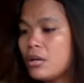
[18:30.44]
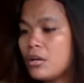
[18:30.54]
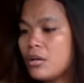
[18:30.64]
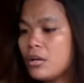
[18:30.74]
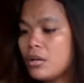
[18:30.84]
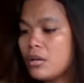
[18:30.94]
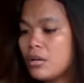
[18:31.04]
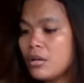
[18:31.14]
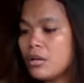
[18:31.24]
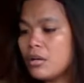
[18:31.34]

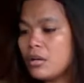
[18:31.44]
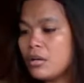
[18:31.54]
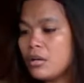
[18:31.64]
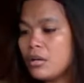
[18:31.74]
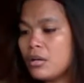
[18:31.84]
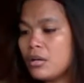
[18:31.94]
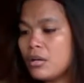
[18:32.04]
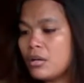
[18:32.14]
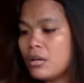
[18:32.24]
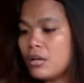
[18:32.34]

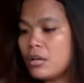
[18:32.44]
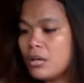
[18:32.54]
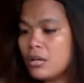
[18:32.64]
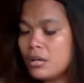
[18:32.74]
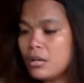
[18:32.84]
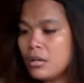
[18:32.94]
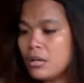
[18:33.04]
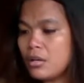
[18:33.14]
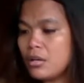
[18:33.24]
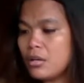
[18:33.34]

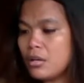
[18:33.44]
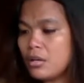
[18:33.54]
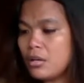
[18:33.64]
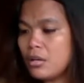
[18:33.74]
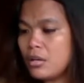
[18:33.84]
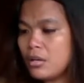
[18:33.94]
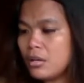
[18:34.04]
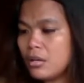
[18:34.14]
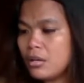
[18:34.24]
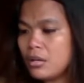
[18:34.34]

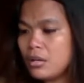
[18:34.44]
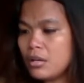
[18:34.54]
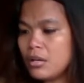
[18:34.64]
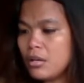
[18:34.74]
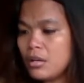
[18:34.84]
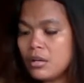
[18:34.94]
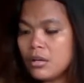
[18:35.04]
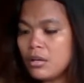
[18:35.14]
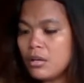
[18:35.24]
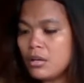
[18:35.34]

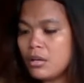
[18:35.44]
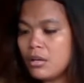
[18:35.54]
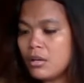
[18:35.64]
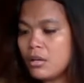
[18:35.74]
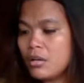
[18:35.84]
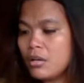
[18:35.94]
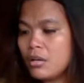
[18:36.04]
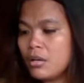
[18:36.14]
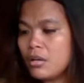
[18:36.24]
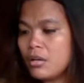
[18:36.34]

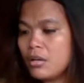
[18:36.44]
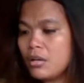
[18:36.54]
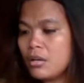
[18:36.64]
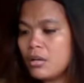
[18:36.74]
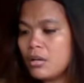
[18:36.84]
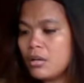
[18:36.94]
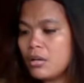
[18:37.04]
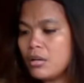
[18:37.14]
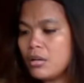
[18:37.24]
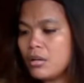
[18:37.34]

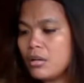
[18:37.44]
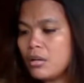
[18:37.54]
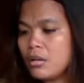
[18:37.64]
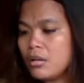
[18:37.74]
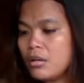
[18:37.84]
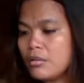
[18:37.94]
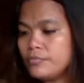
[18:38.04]
[no speech]